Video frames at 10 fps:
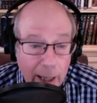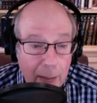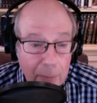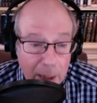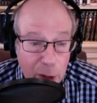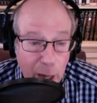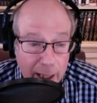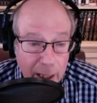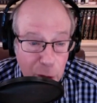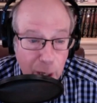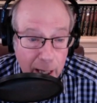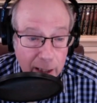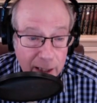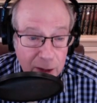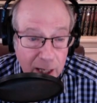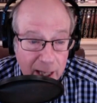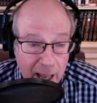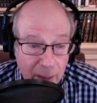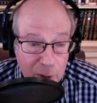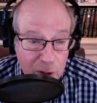I met Jackie Chan because he
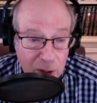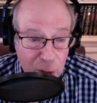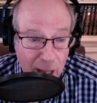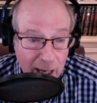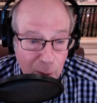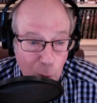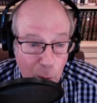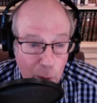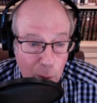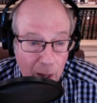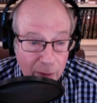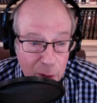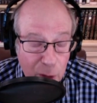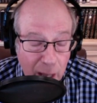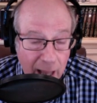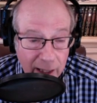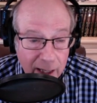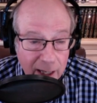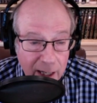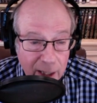came to see Stanley while we were on the set, and
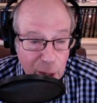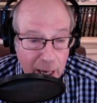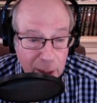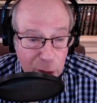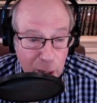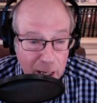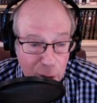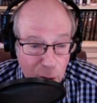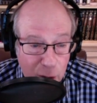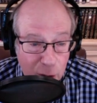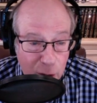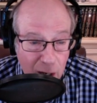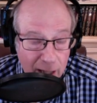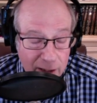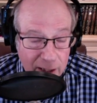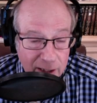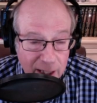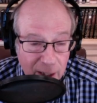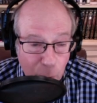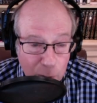Jackie Chan took us all out to
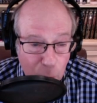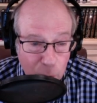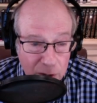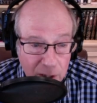dinner, which was